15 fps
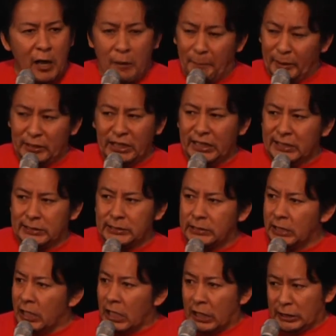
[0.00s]
But this
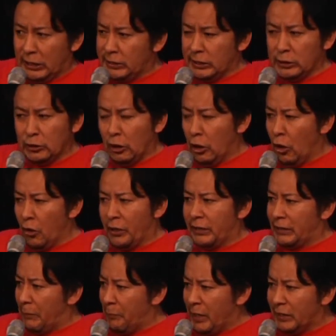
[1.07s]
is no longer
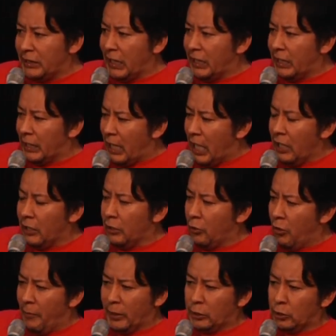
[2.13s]
the misguided anger
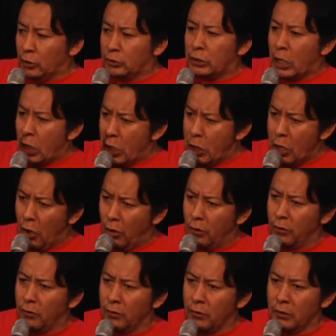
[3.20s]
of my youth.
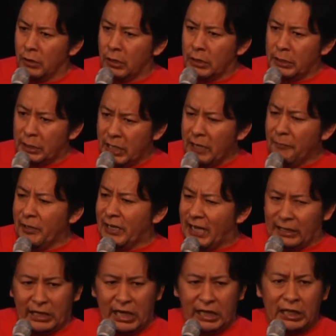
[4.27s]
No, never
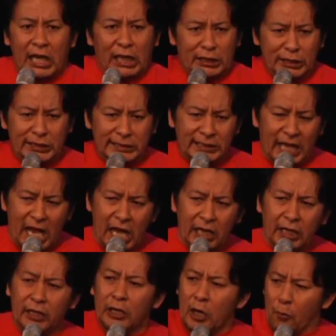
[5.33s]
again. This is
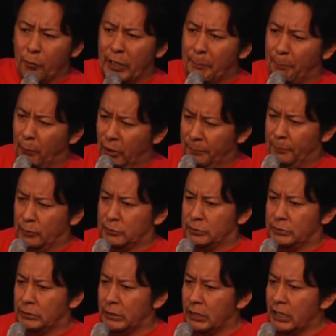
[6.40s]
anger with a
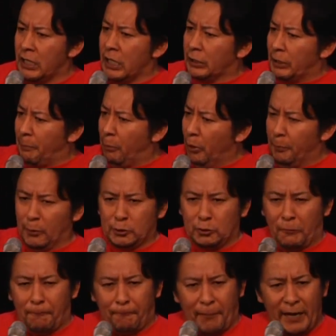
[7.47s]
purpose. The purpose
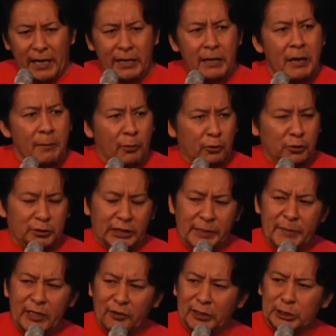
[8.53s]
to fight for those
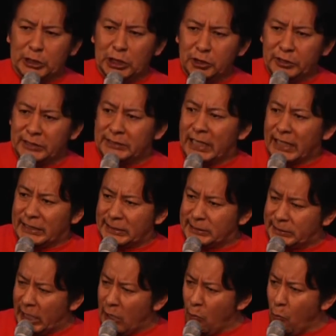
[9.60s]
immigrant children the
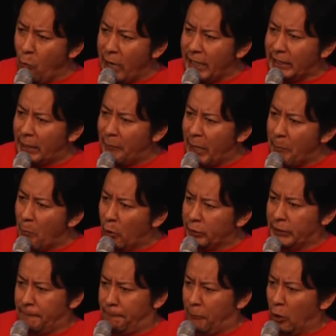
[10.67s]
same way that my
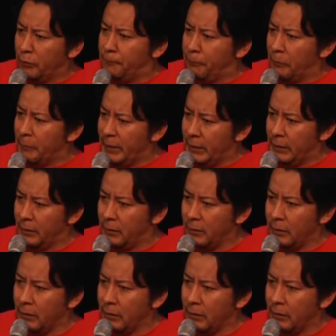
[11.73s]
mother fought for me.